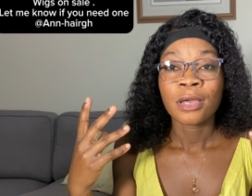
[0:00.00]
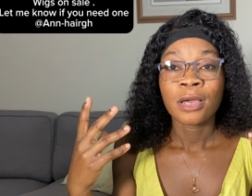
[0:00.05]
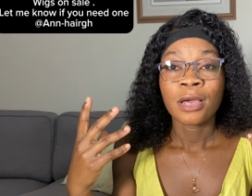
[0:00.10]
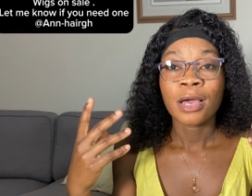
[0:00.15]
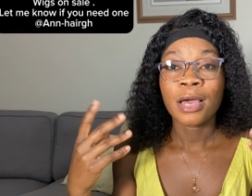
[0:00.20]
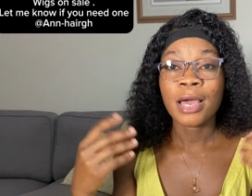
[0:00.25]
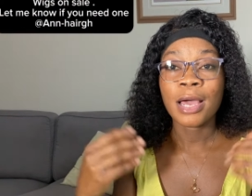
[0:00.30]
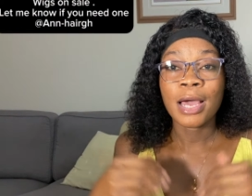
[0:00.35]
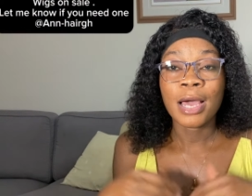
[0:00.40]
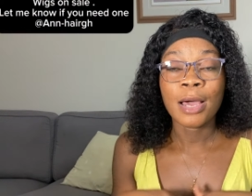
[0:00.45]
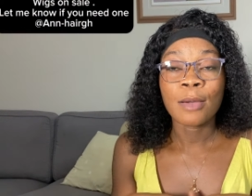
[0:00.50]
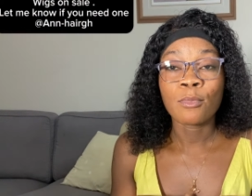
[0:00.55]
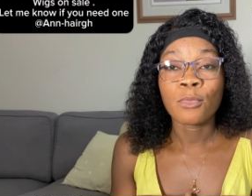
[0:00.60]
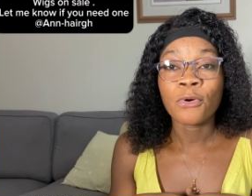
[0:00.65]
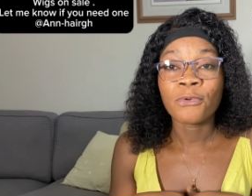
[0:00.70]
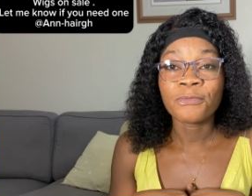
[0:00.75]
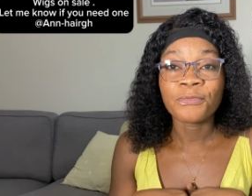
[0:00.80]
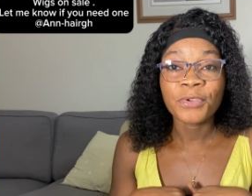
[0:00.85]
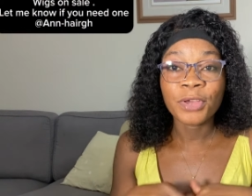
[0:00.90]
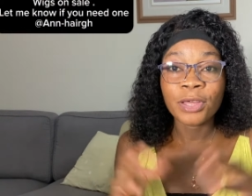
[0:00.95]

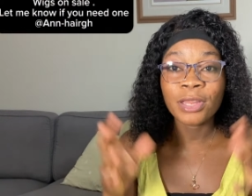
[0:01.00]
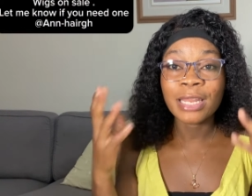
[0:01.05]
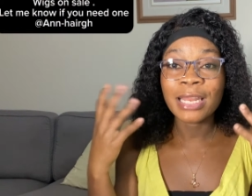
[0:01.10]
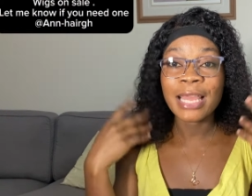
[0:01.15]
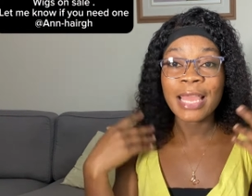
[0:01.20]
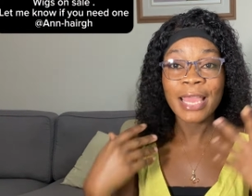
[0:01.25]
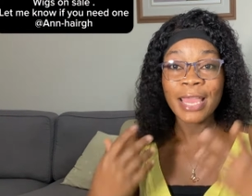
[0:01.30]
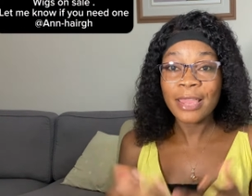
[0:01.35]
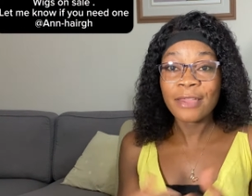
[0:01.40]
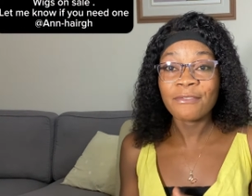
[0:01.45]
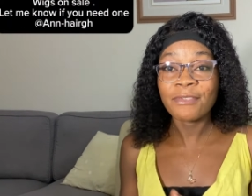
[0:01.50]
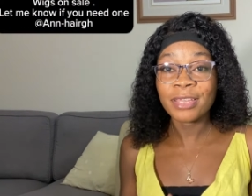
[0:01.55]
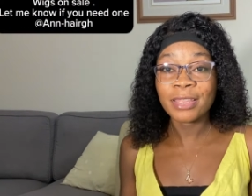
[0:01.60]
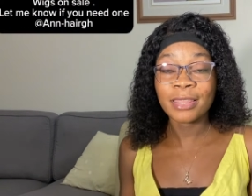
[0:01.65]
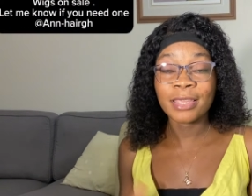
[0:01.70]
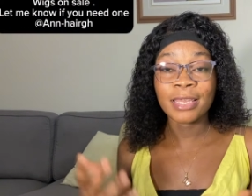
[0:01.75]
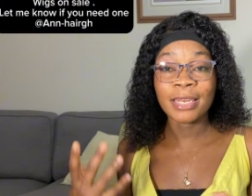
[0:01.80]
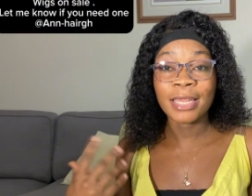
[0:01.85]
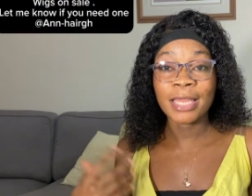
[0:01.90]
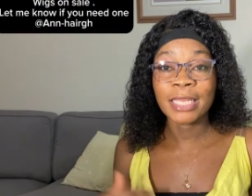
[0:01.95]
unveil
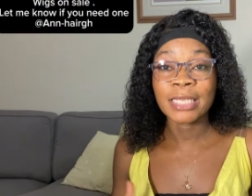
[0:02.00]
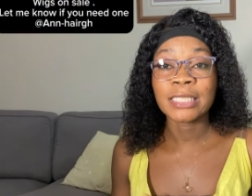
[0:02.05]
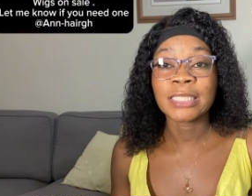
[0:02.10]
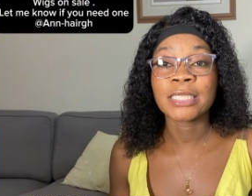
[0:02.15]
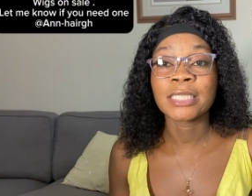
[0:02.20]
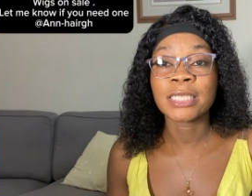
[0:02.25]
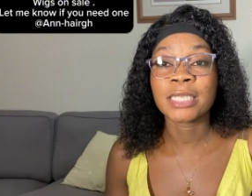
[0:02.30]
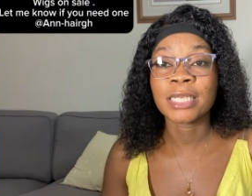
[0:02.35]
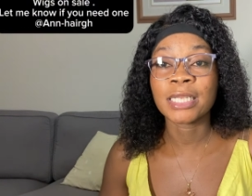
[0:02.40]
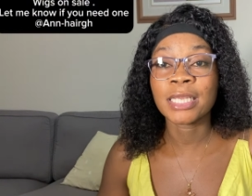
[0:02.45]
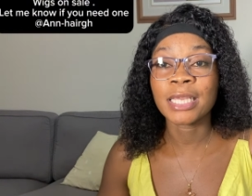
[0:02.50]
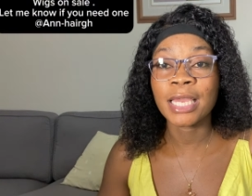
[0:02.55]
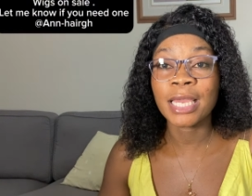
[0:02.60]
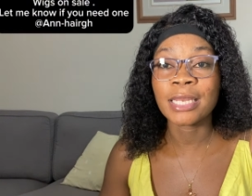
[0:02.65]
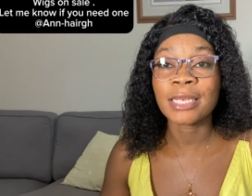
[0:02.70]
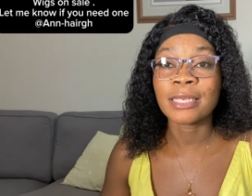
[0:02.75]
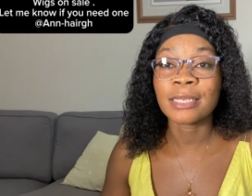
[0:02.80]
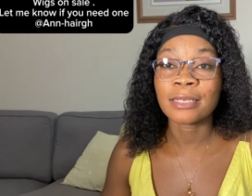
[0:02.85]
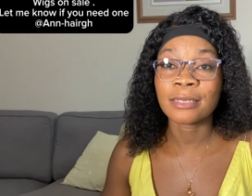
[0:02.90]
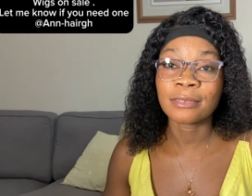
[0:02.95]
everything and
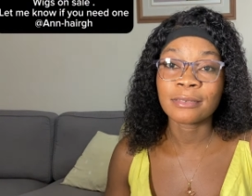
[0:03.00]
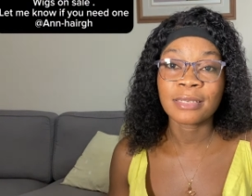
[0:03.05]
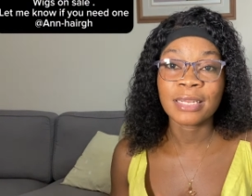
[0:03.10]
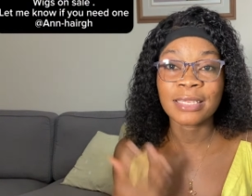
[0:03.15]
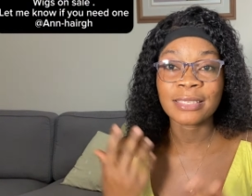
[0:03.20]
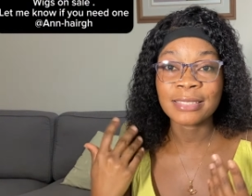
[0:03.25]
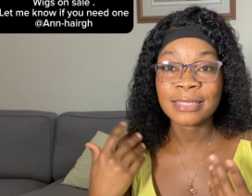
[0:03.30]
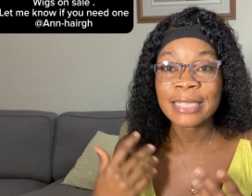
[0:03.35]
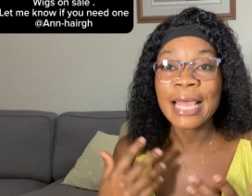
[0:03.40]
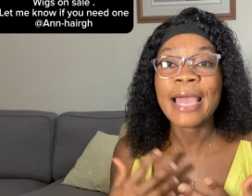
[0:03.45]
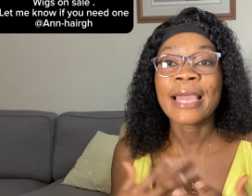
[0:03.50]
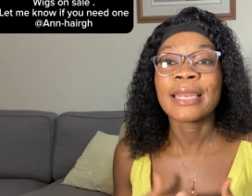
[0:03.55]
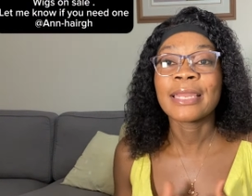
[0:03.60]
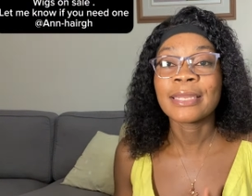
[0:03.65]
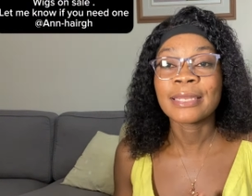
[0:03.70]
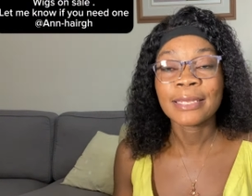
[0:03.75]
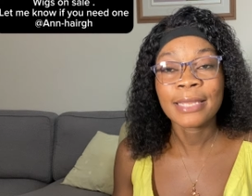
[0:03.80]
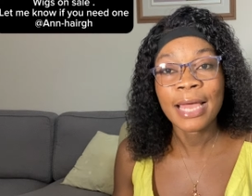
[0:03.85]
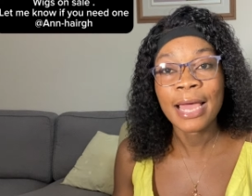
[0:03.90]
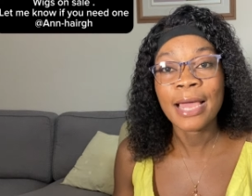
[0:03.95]
get the
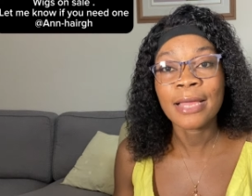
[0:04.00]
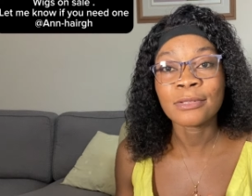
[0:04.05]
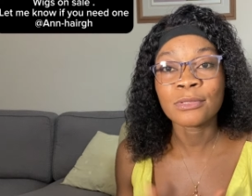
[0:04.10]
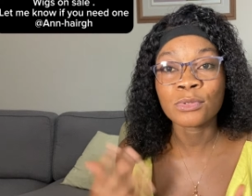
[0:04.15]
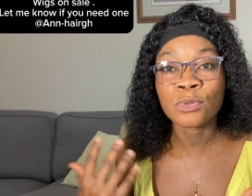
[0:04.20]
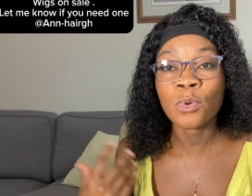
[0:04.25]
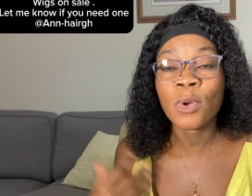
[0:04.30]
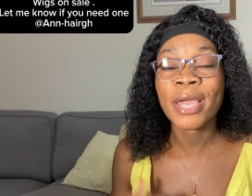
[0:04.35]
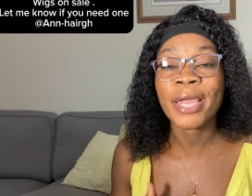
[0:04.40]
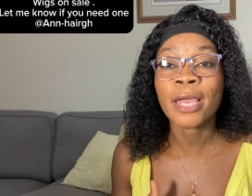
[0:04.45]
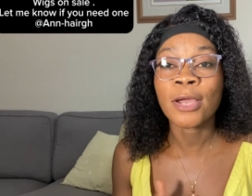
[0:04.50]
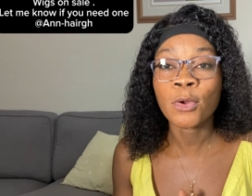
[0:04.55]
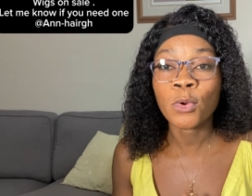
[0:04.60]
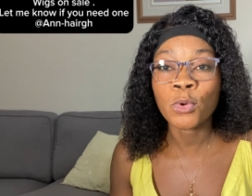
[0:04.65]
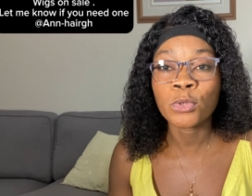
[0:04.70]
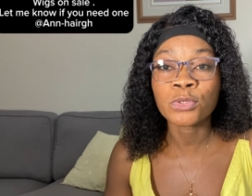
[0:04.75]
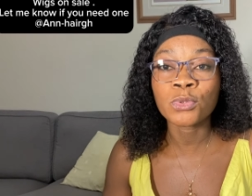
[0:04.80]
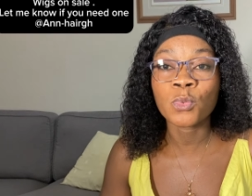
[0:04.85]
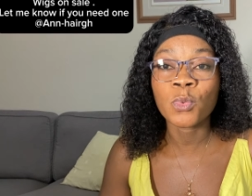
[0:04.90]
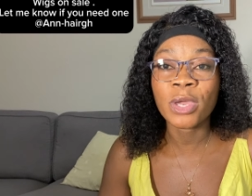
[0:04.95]
styling done so I can
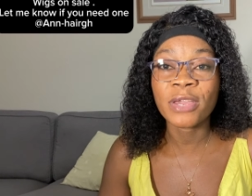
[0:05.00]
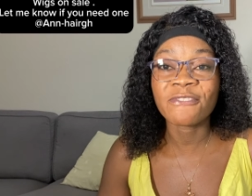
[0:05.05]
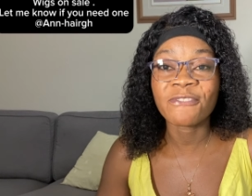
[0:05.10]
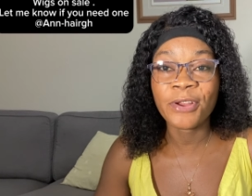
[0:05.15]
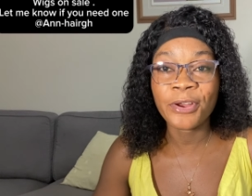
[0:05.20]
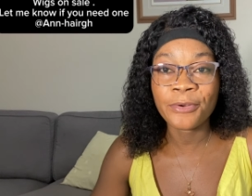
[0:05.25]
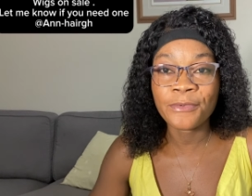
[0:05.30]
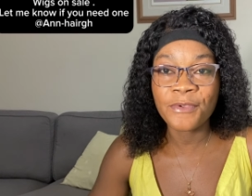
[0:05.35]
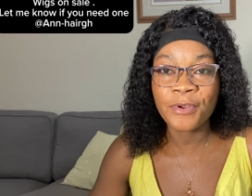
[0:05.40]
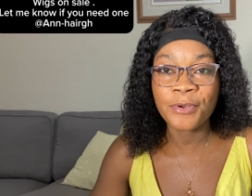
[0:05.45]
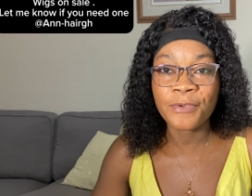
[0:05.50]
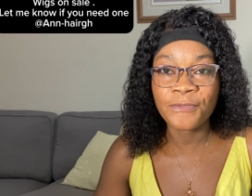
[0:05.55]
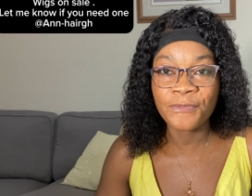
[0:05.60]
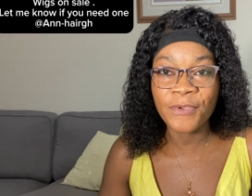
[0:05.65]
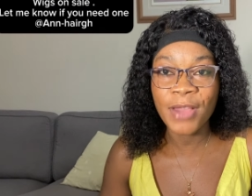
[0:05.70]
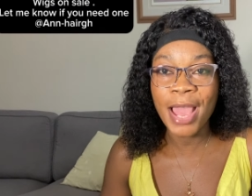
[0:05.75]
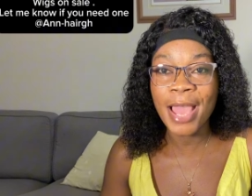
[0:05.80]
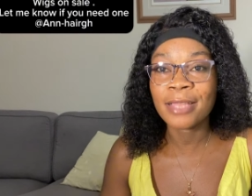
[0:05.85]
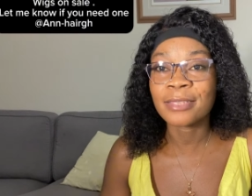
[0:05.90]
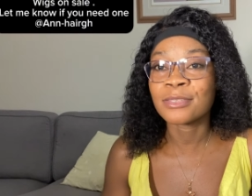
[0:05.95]
go to work very
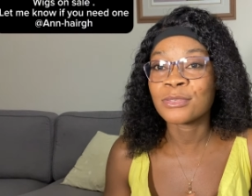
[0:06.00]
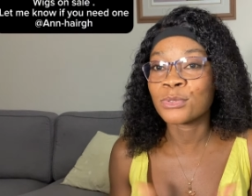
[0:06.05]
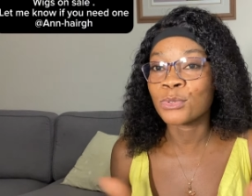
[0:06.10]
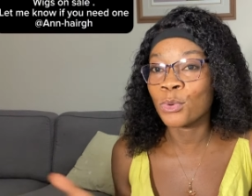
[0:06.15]
fast.